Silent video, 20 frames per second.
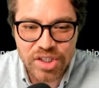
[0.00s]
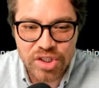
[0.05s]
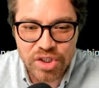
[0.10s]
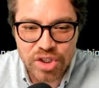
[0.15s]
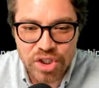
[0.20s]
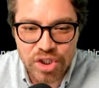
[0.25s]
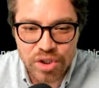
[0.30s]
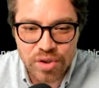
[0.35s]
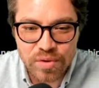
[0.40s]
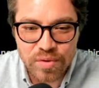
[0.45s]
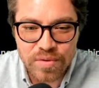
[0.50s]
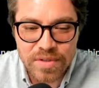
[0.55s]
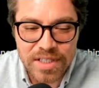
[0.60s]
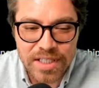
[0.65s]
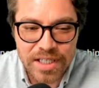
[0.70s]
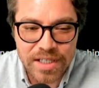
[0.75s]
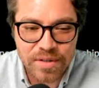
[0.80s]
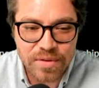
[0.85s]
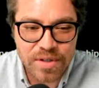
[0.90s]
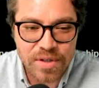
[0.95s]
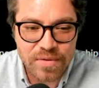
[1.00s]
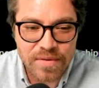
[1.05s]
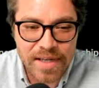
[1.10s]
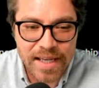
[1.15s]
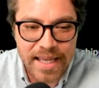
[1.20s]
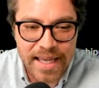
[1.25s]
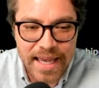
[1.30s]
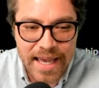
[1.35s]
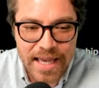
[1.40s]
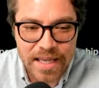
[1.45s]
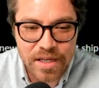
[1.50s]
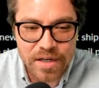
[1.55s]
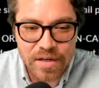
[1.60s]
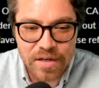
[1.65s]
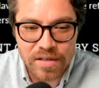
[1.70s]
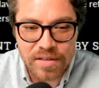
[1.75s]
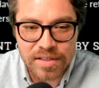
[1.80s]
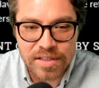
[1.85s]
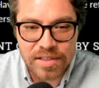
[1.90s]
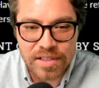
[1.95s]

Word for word: June till you get yours.